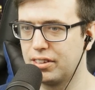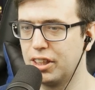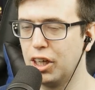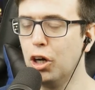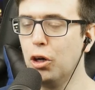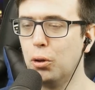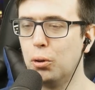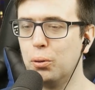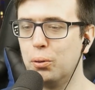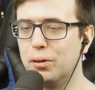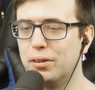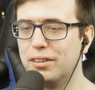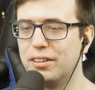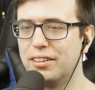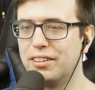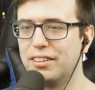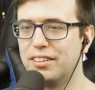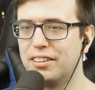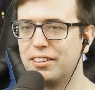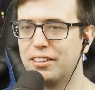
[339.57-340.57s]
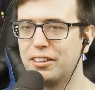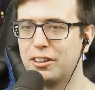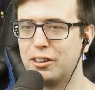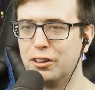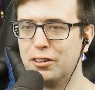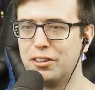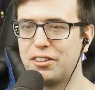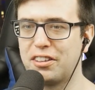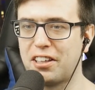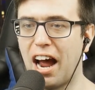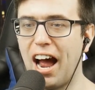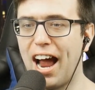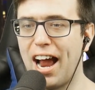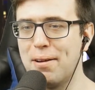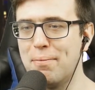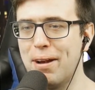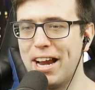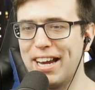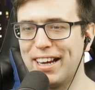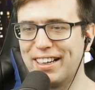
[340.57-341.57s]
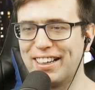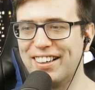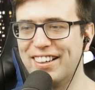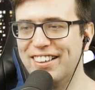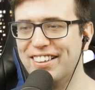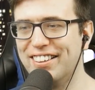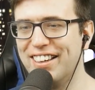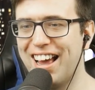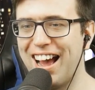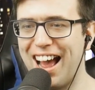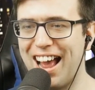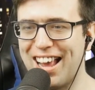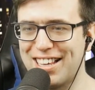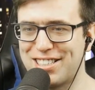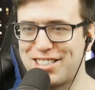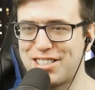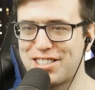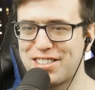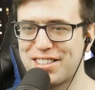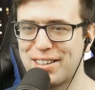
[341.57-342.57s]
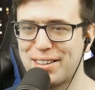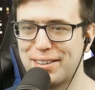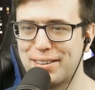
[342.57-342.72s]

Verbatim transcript: Oh. Good timing. Nice.